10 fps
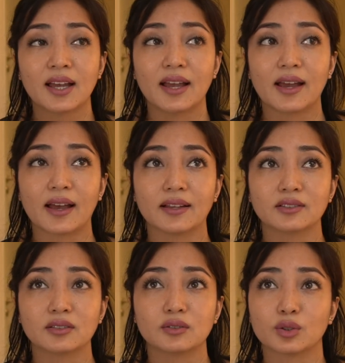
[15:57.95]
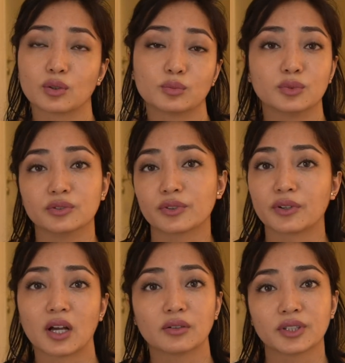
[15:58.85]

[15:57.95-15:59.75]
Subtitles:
and don't move around